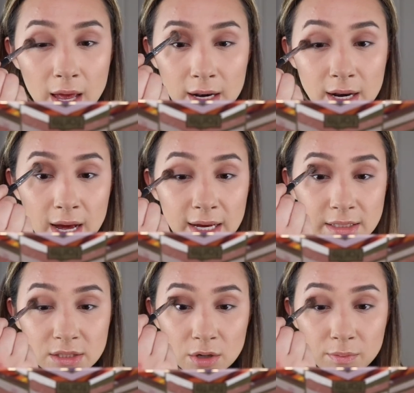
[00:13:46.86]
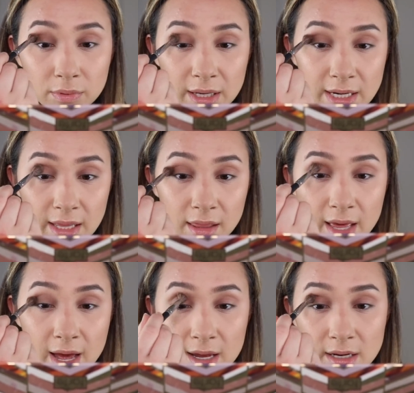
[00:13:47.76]
And I start blending
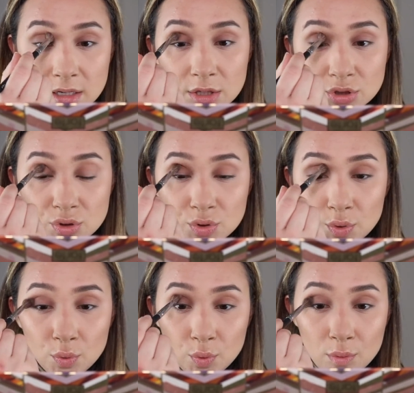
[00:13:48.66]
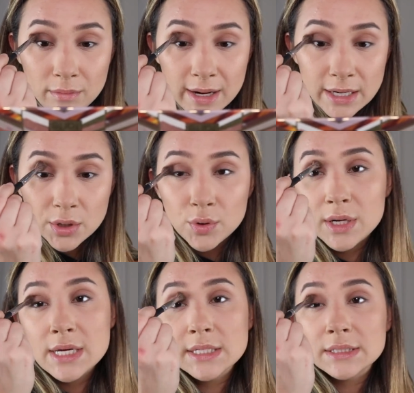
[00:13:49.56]
that into my
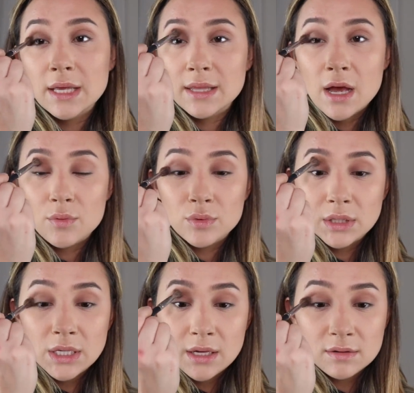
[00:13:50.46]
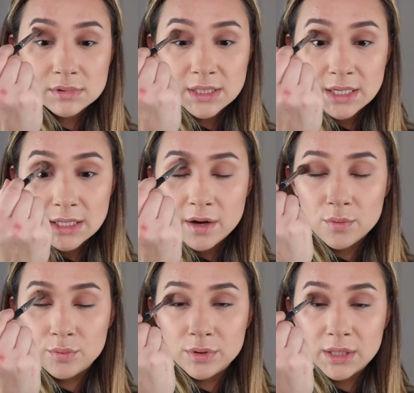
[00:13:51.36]
crease, and that really gives it a
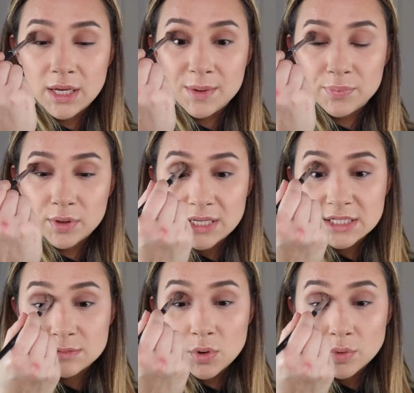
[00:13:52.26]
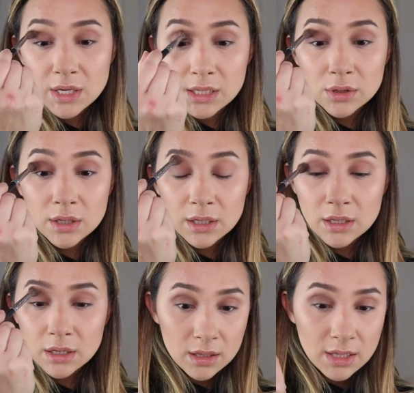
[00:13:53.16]
really pretty smoky look
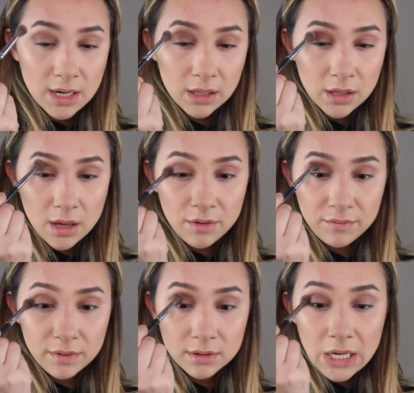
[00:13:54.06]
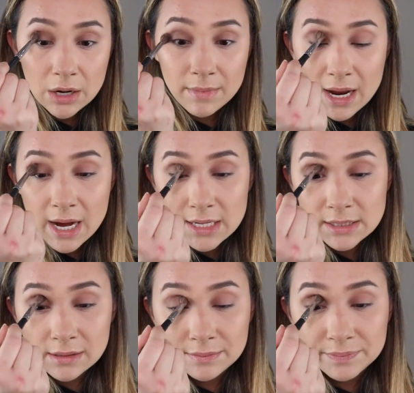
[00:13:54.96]
that I love on my
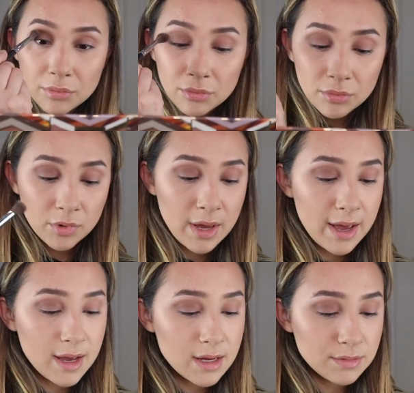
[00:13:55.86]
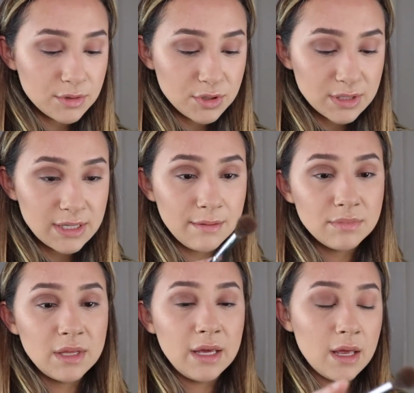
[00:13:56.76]
eyes. Okay, I'm gonna do the same
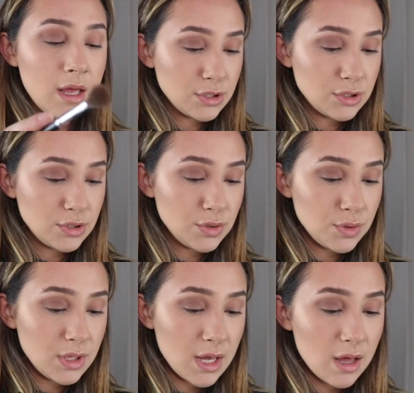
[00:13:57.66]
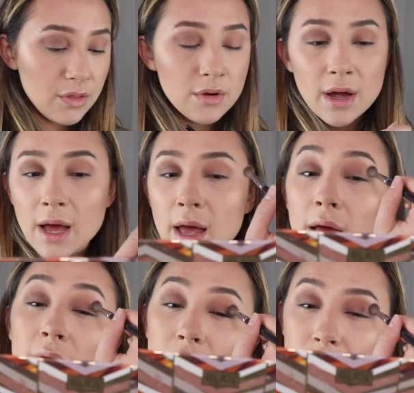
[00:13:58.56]
thing to the other
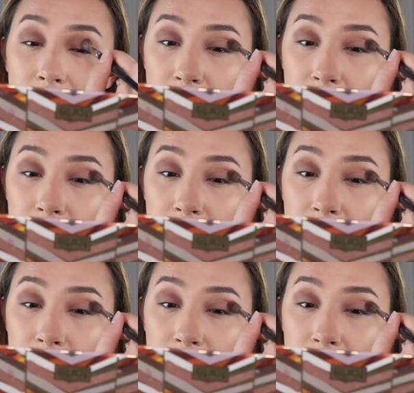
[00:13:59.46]
eye.